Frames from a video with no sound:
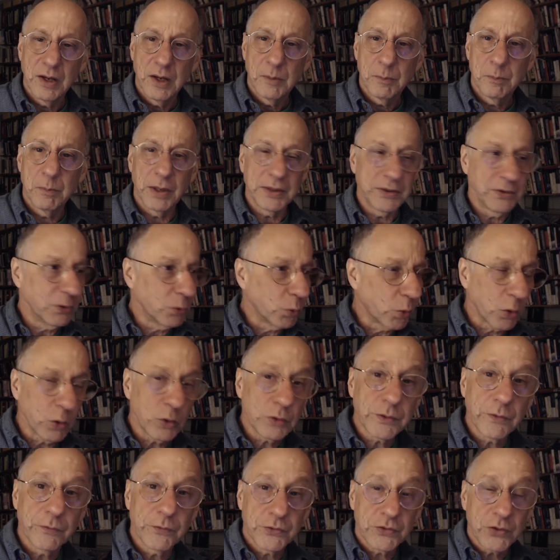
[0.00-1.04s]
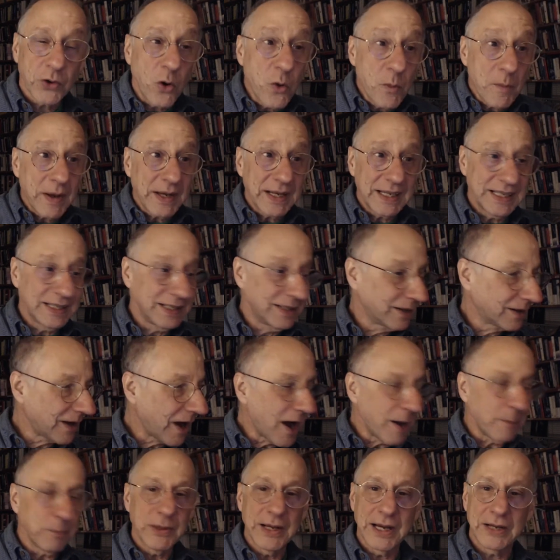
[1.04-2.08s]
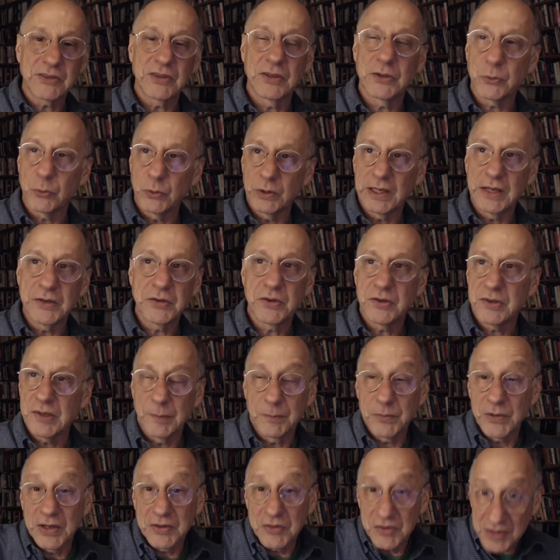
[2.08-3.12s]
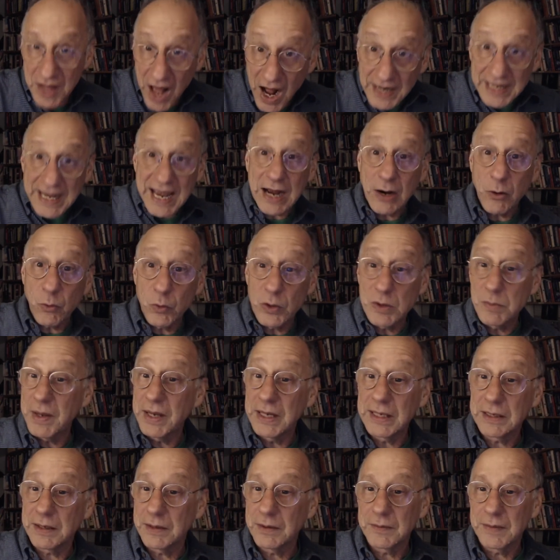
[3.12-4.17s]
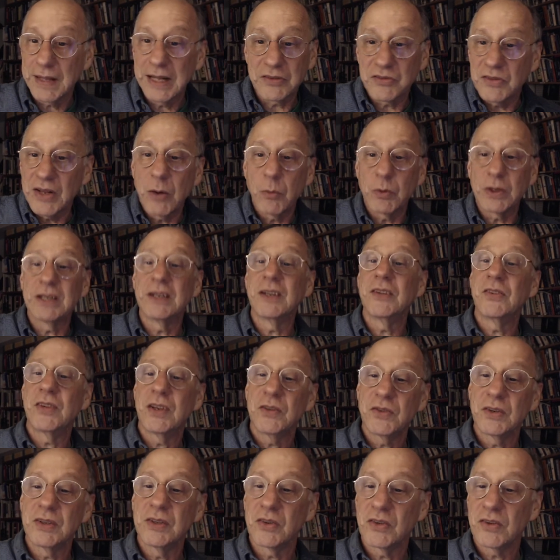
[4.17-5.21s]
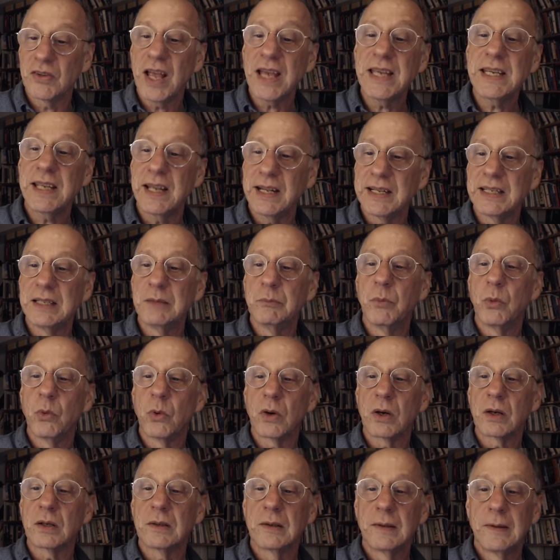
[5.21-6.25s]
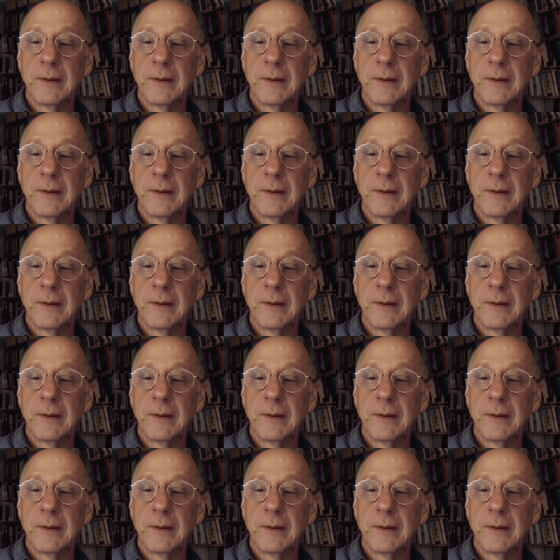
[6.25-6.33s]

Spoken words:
But in a world of so many complex interrelationships, that's not how we make it. That's not what a decision is like anymore.